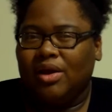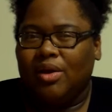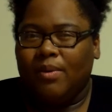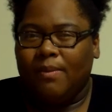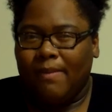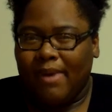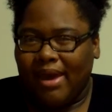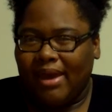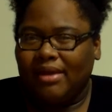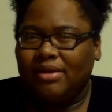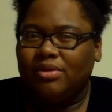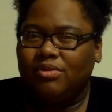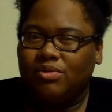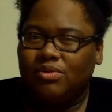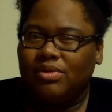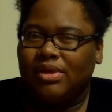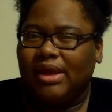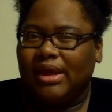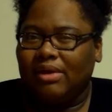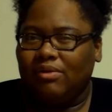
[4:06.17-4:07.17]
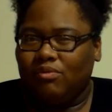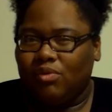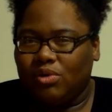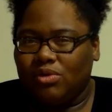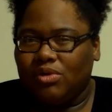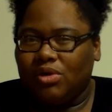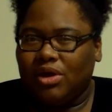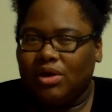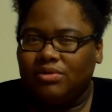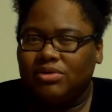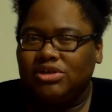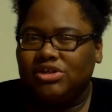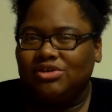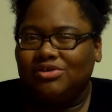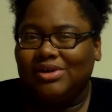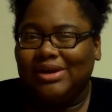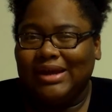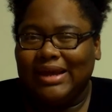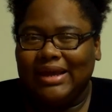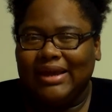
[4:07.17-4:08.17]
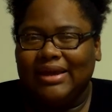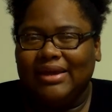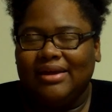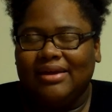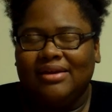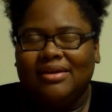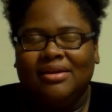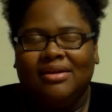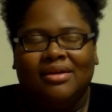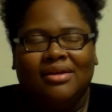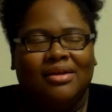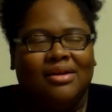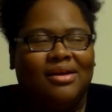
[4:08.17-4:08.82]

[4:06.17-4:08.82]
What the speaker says: to go back through that roller coaster again.